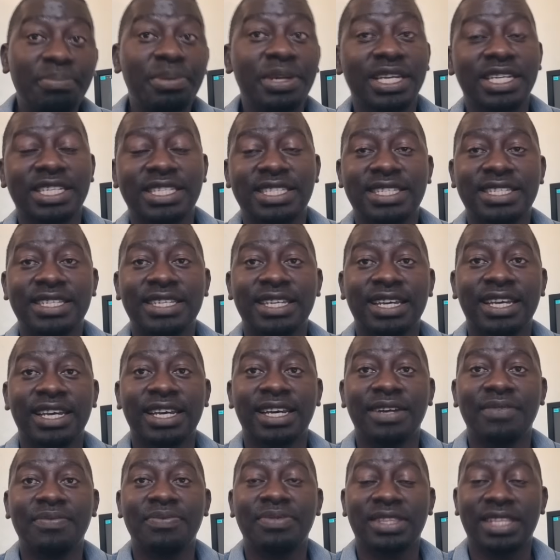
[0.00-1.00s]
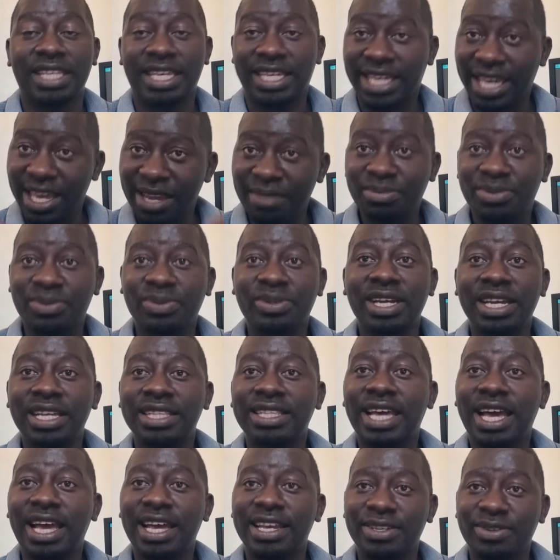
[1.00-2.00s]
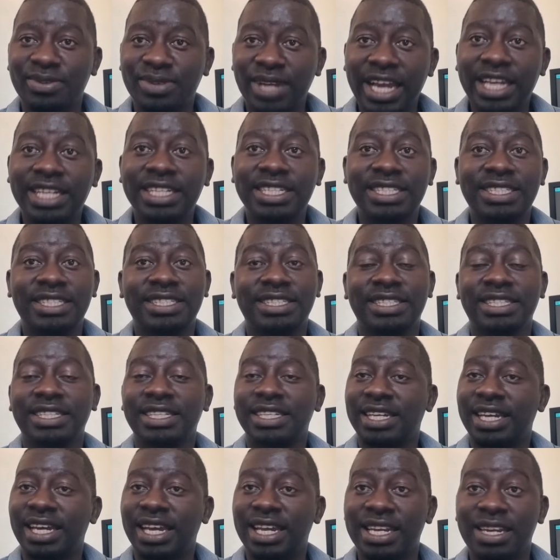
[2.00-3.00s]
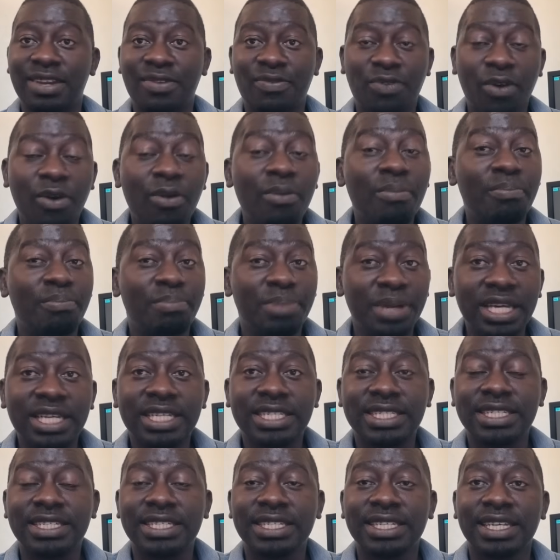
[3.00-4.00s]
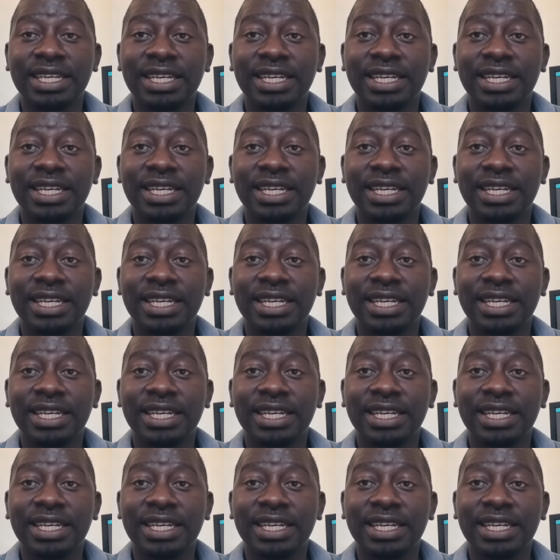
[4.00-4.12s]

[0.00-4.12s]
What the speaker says: BRICS, they came together, unite, and formed BRICS.